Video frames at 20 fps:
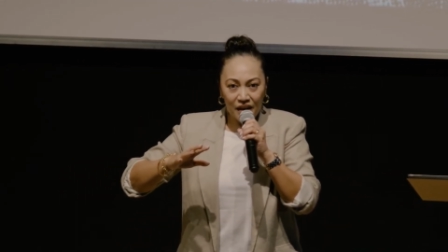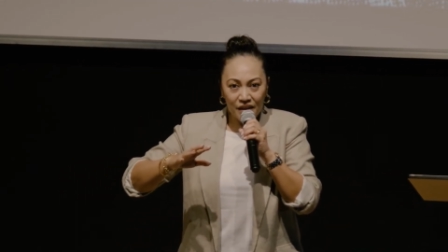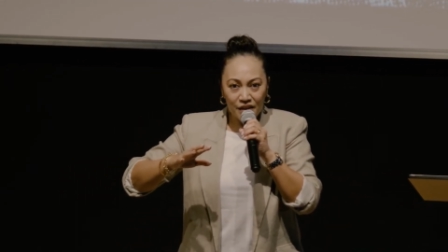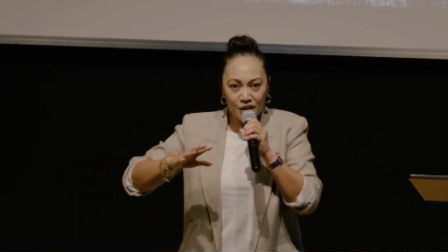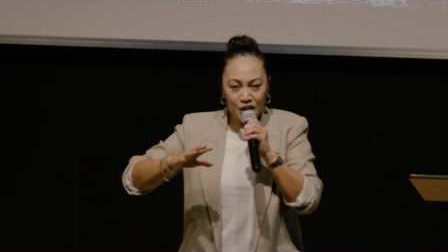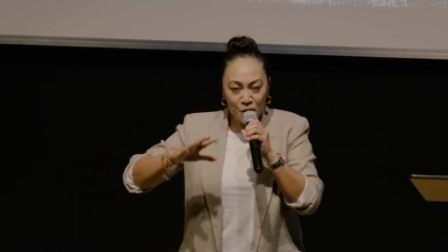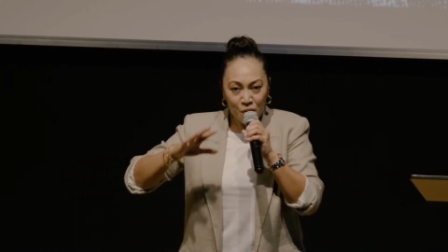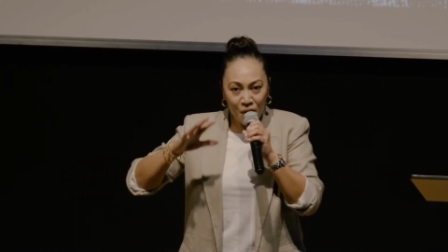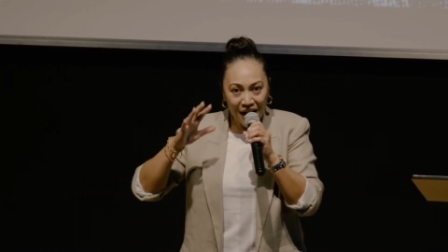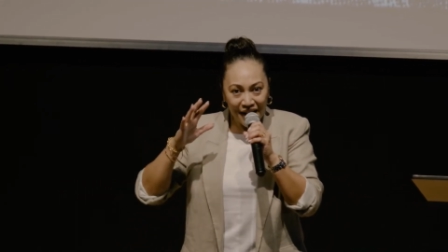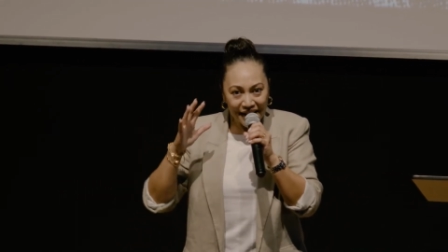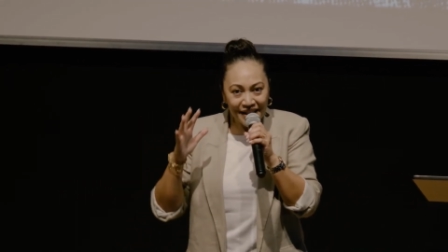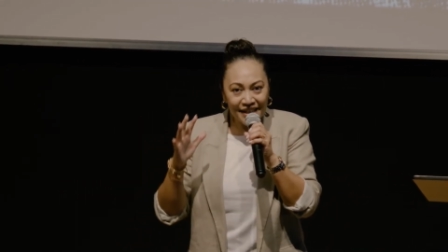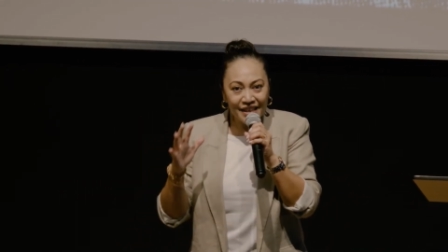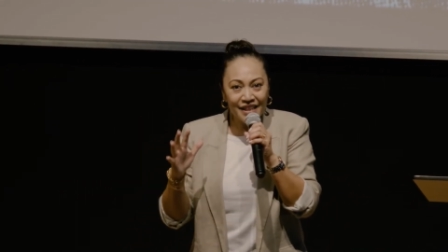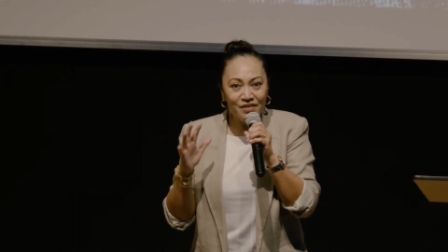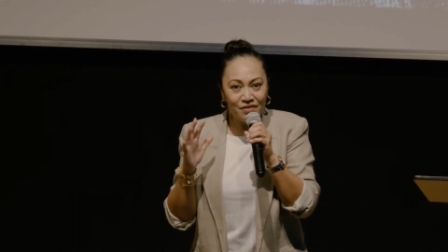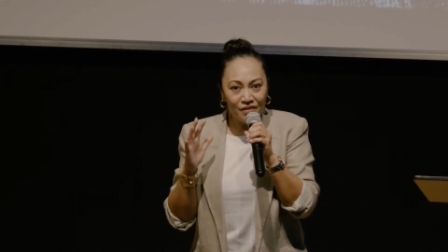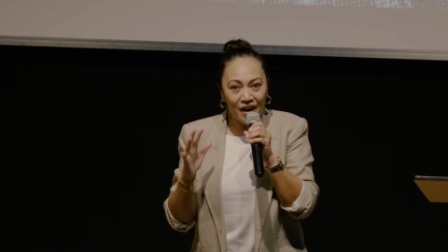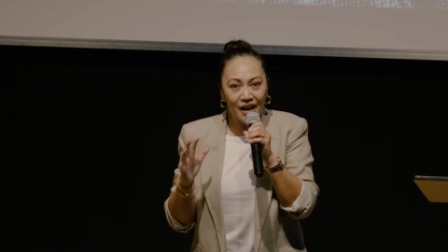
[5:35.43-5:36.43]
you are
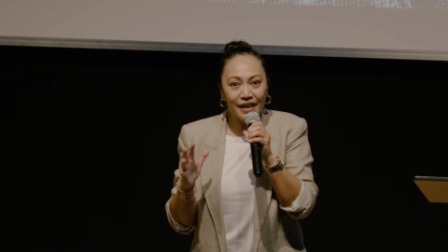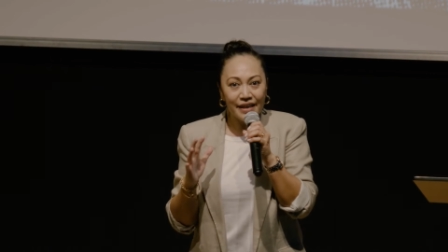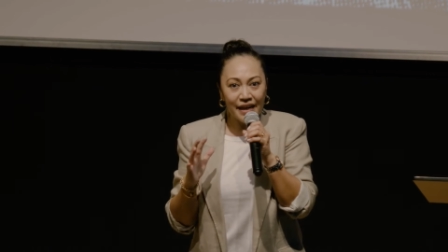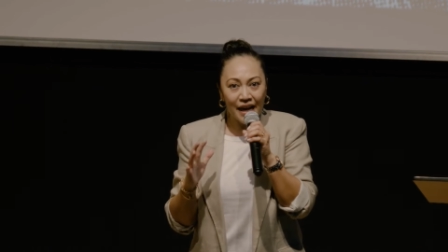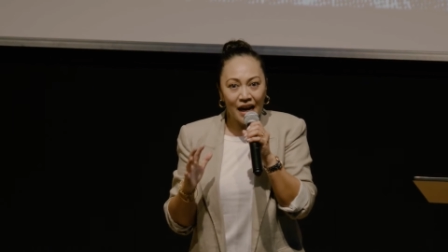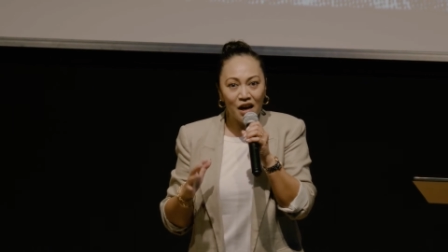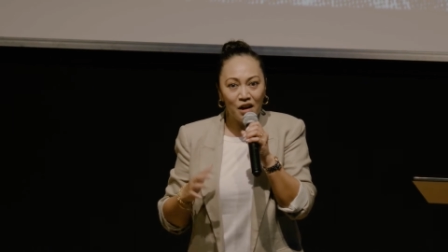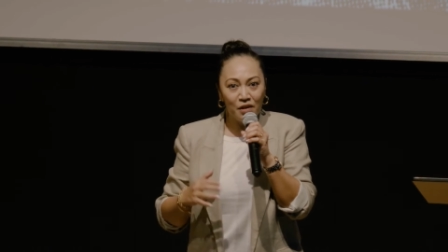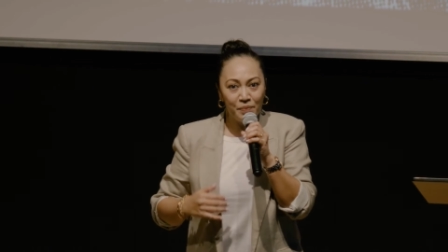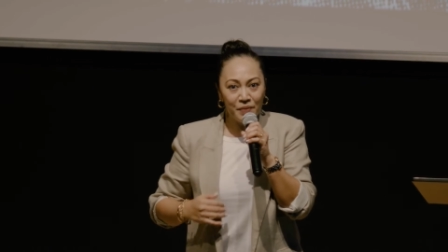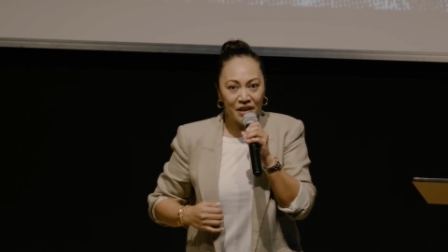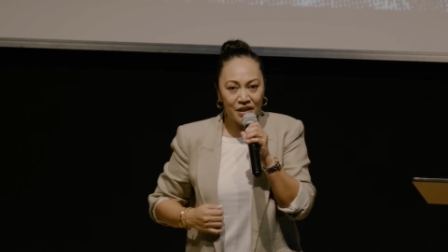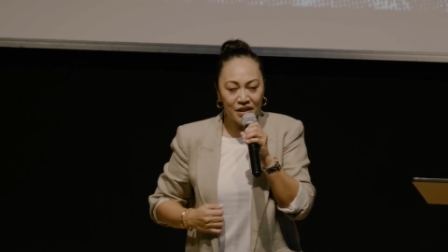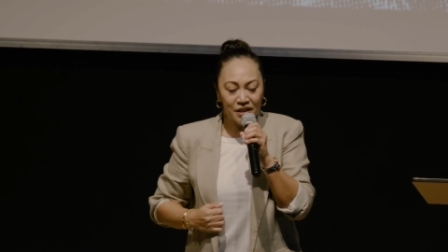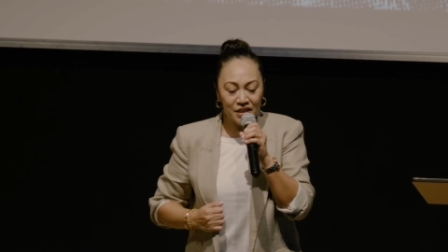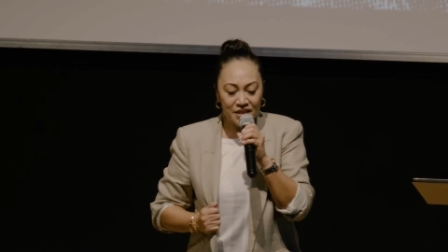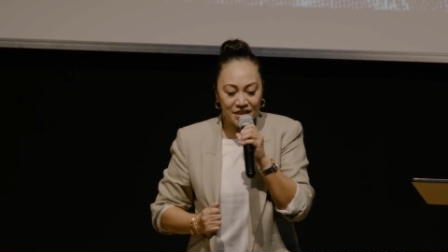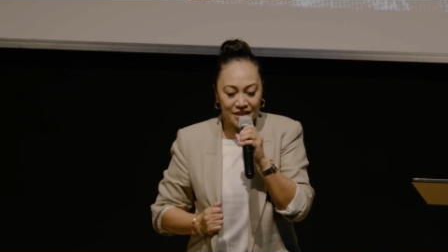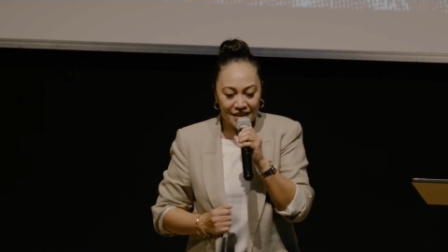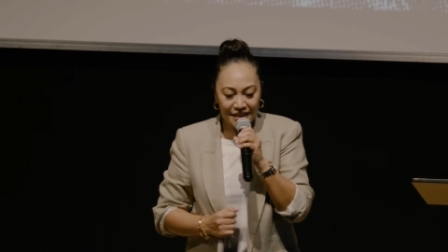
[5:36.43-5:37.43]
in right now,
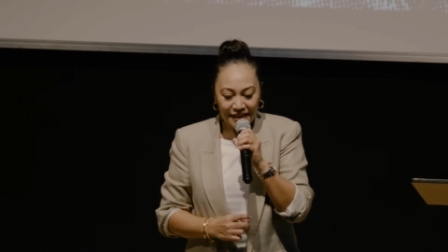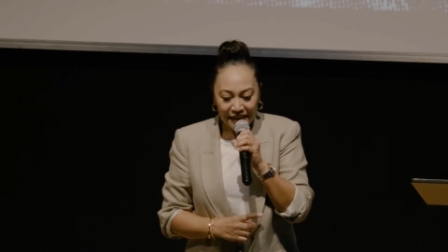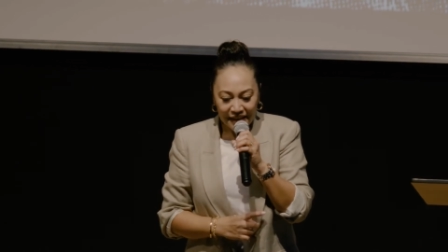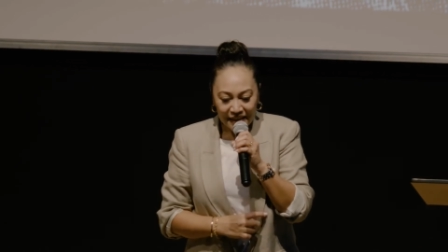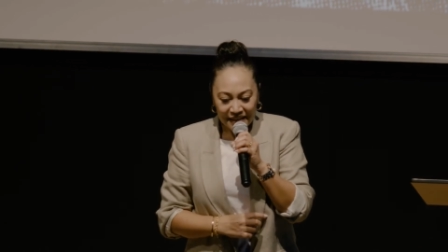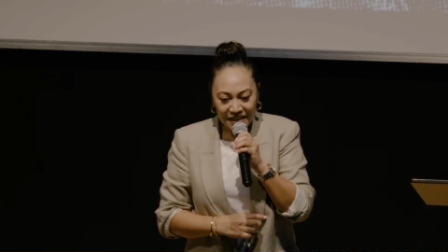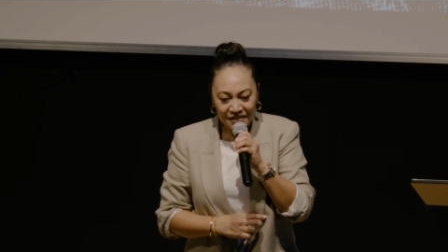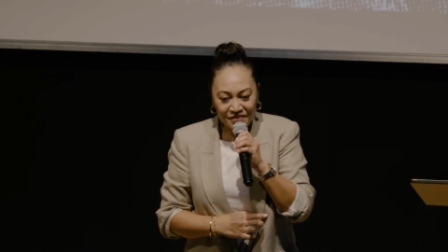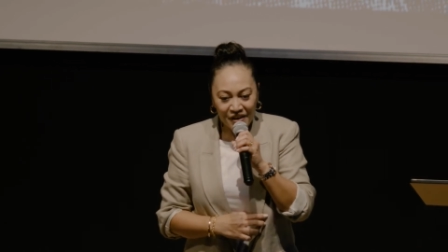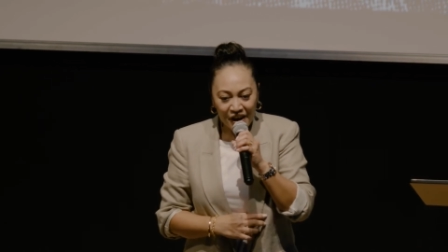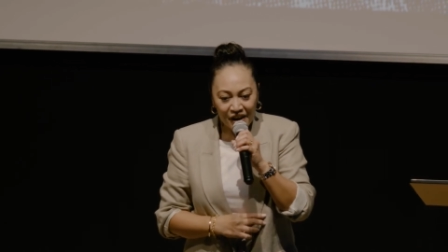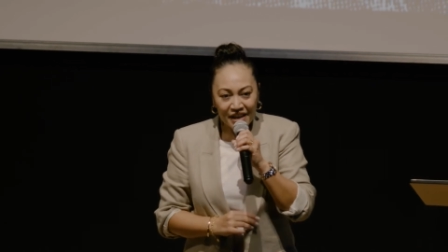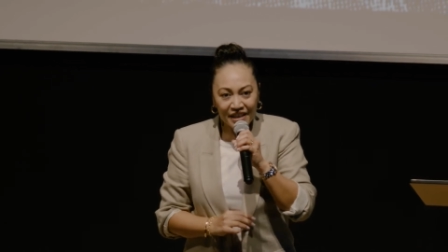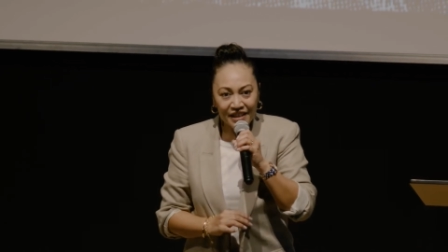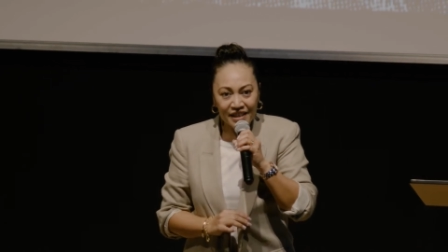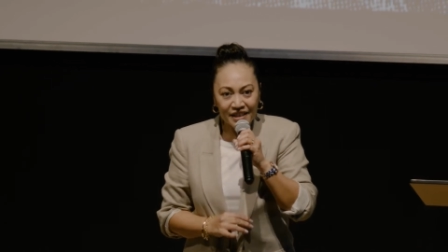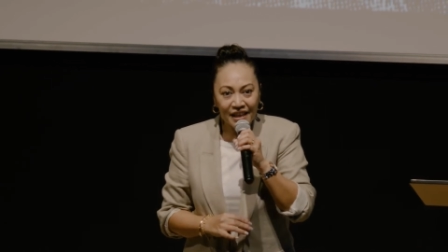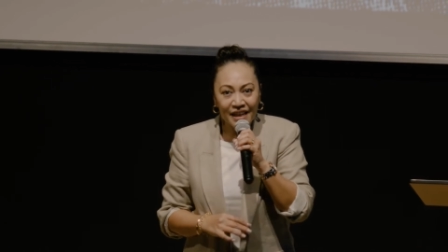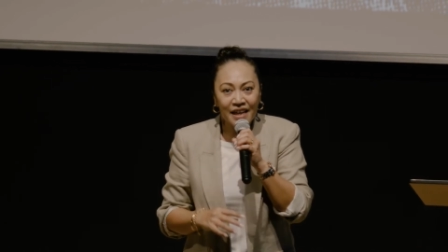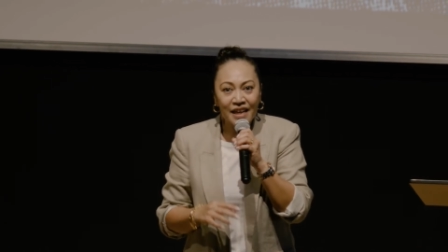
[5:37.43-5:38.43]
because the very
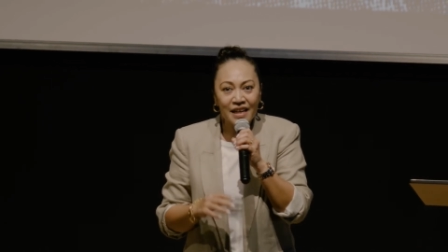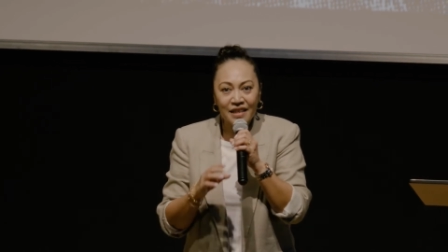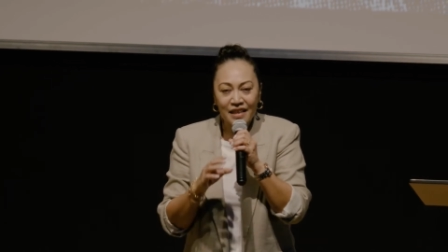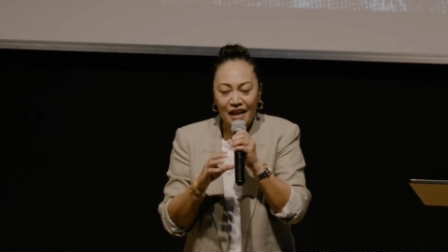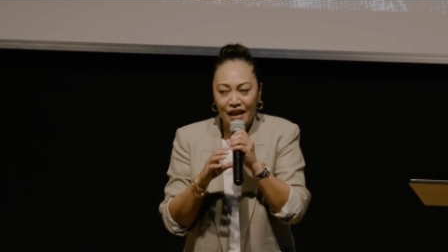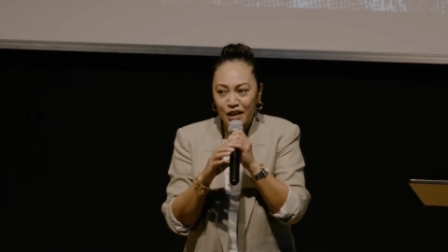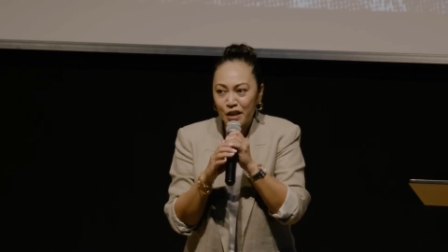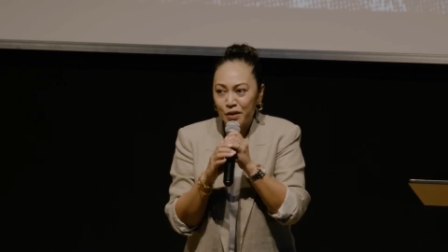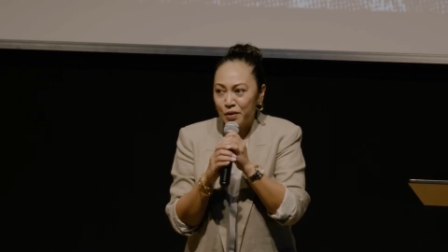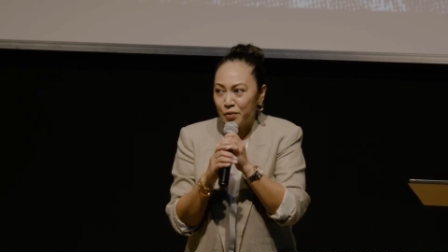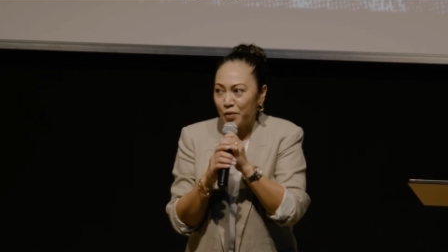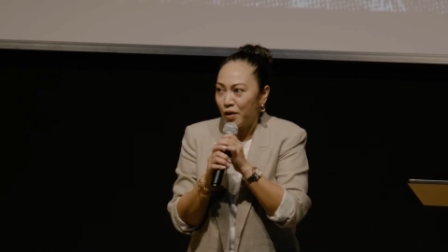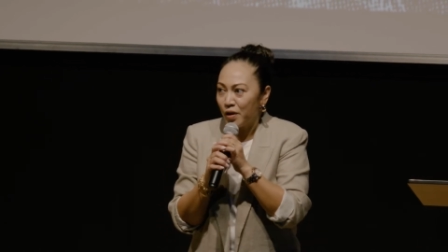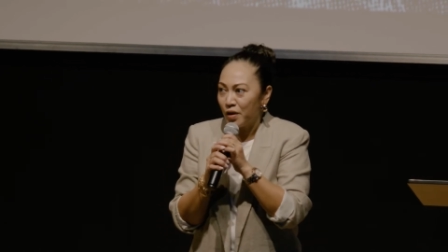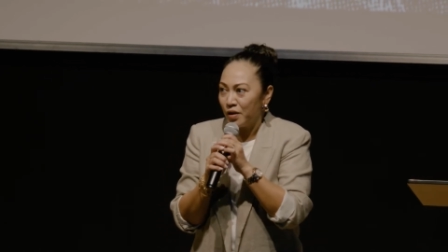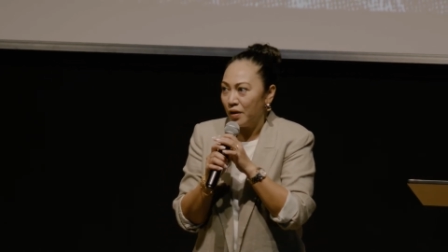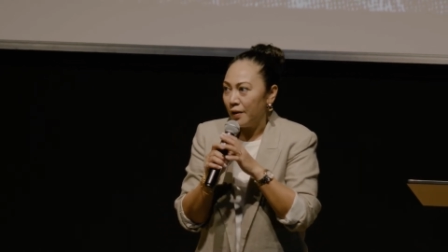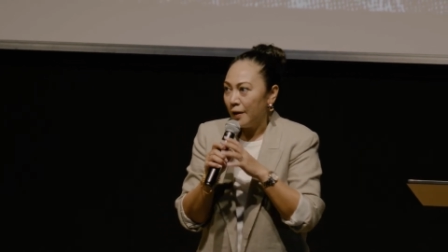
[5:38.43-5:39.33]
thing that you were